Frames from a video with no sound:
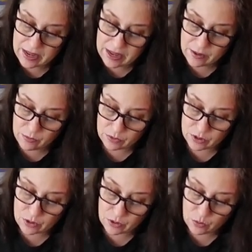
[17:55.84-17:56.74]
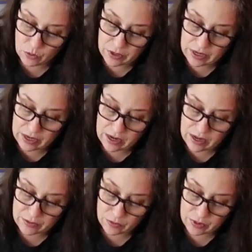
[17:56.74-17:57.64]
And we'll start working
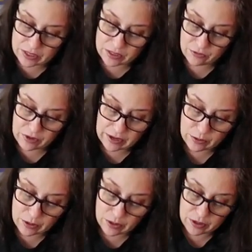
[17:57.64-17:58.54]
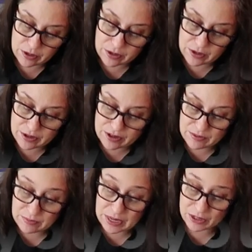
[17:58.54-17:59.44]
on the rest of our
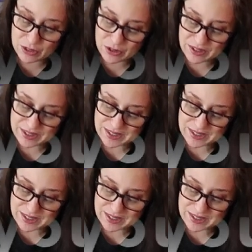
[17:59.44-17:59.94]
picture.